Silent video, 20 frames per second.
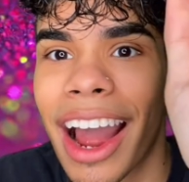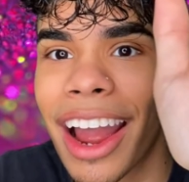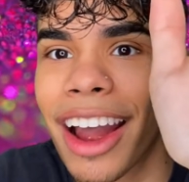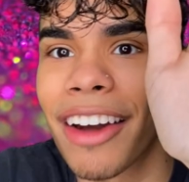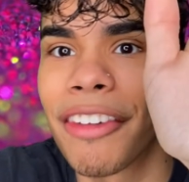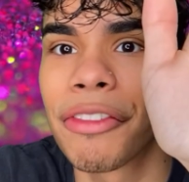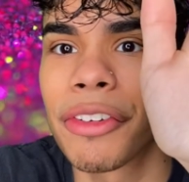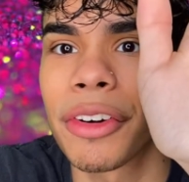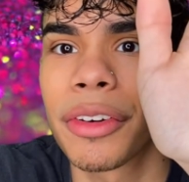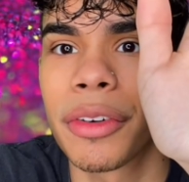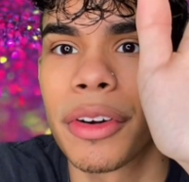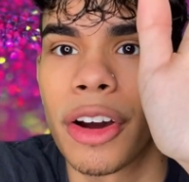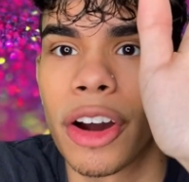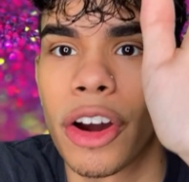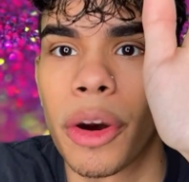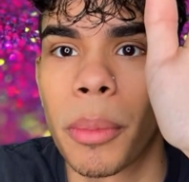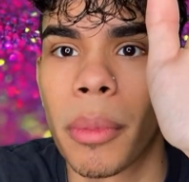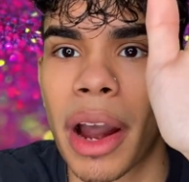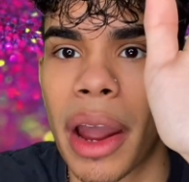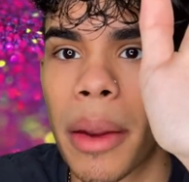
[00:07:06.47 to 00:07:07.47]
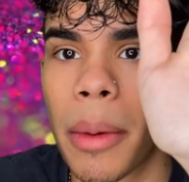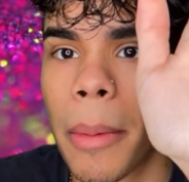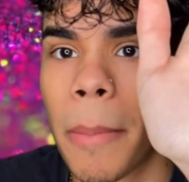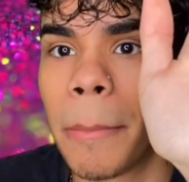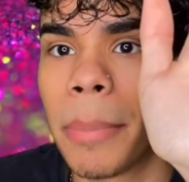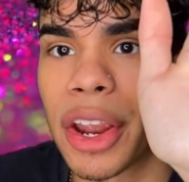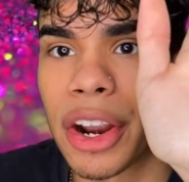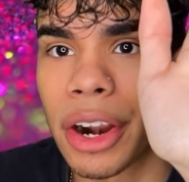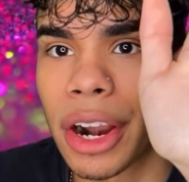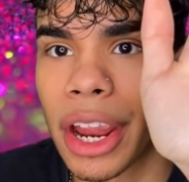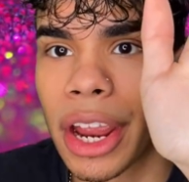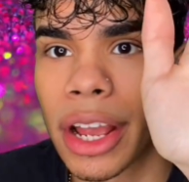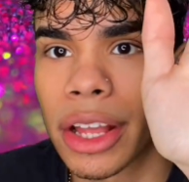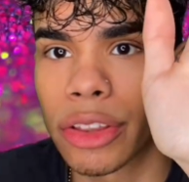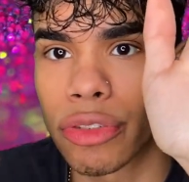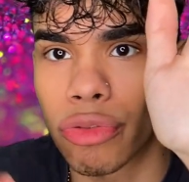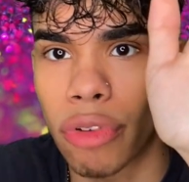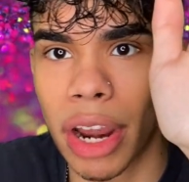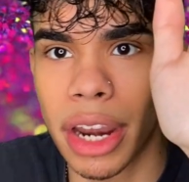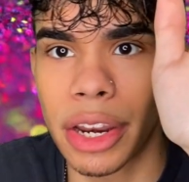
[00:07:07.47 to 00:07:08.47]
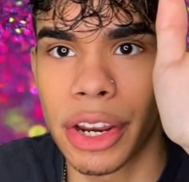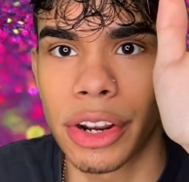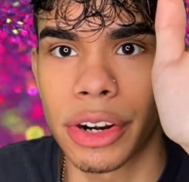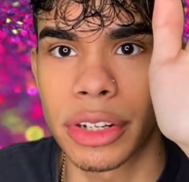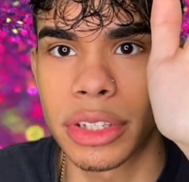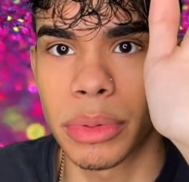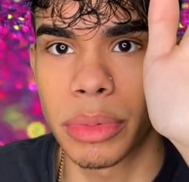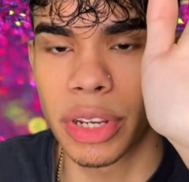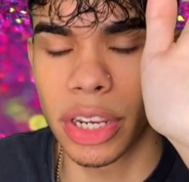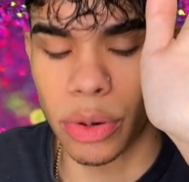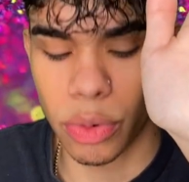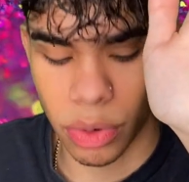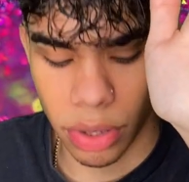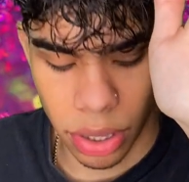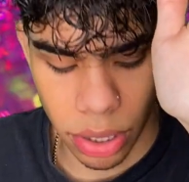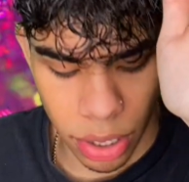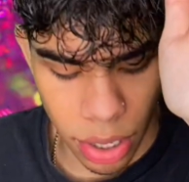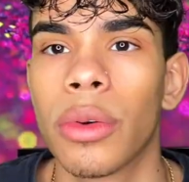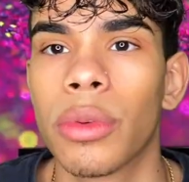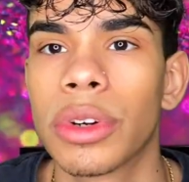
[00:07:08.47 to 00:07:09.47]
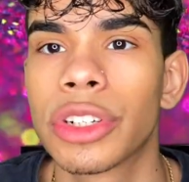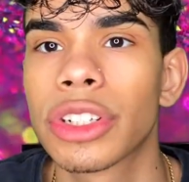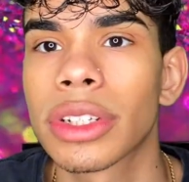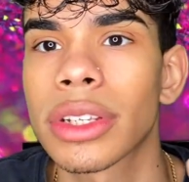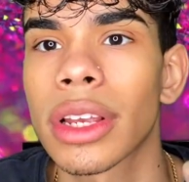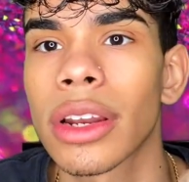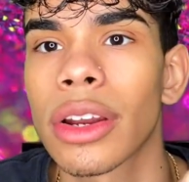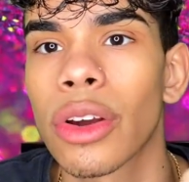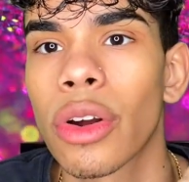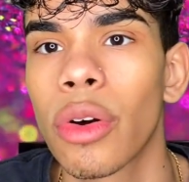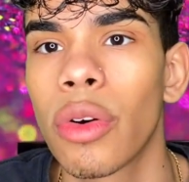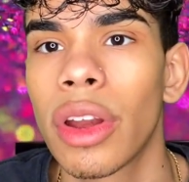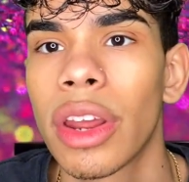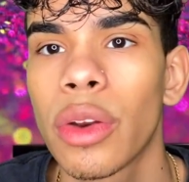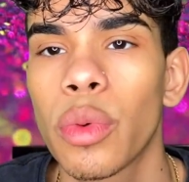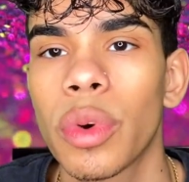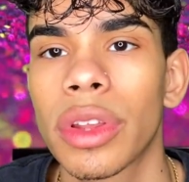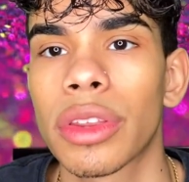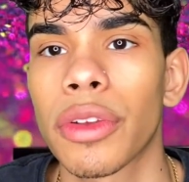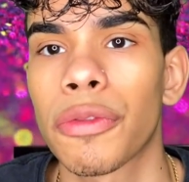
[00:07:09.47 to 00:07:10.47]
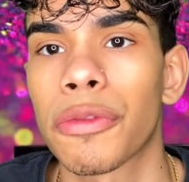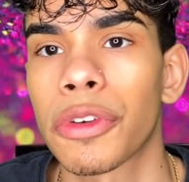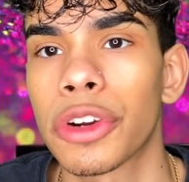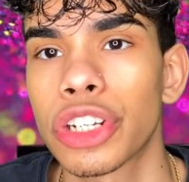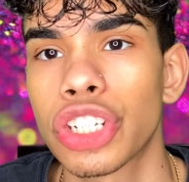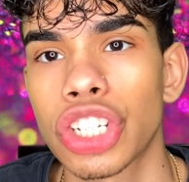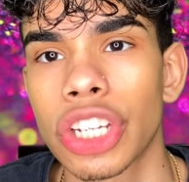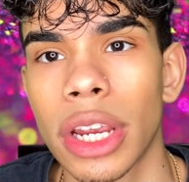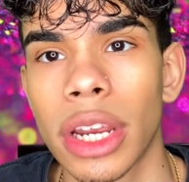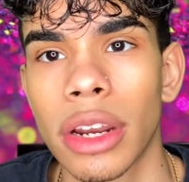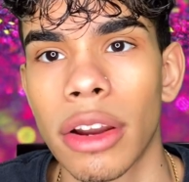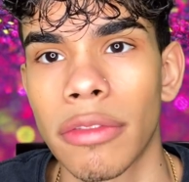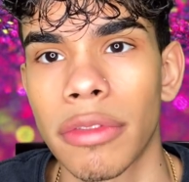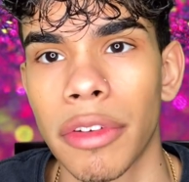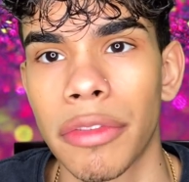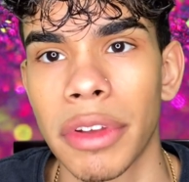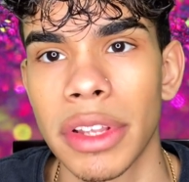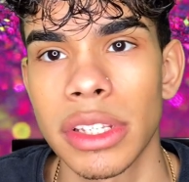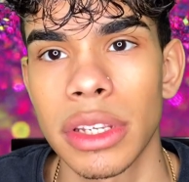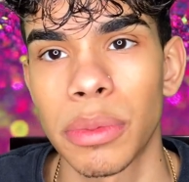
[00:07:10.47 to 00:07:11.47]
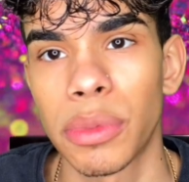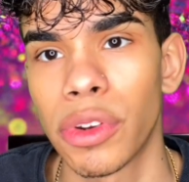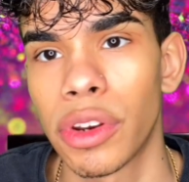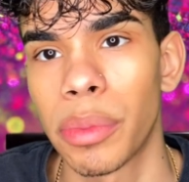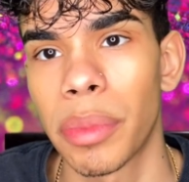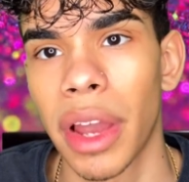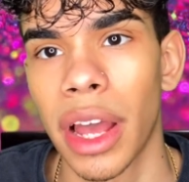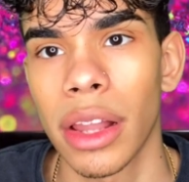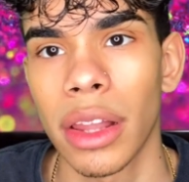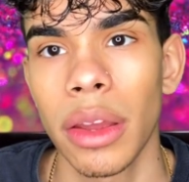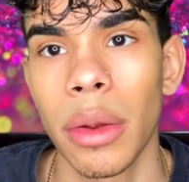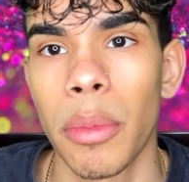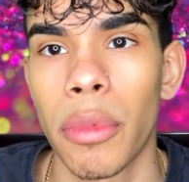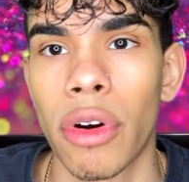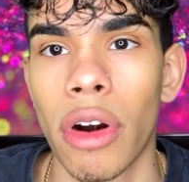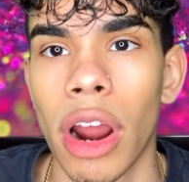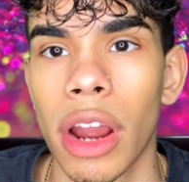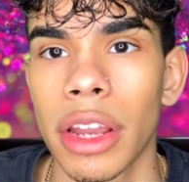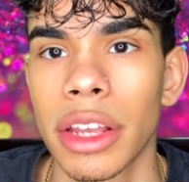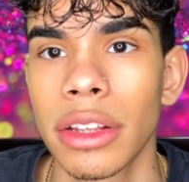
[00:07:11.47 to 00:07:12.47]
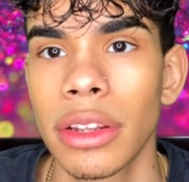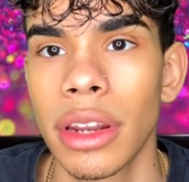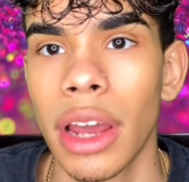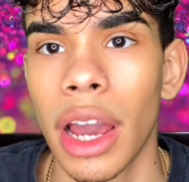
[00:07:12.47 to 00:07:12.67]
have my bare hand right here to begin with. We're just gonna go in with the first shade of the Fenty Beauty palette, Moroccan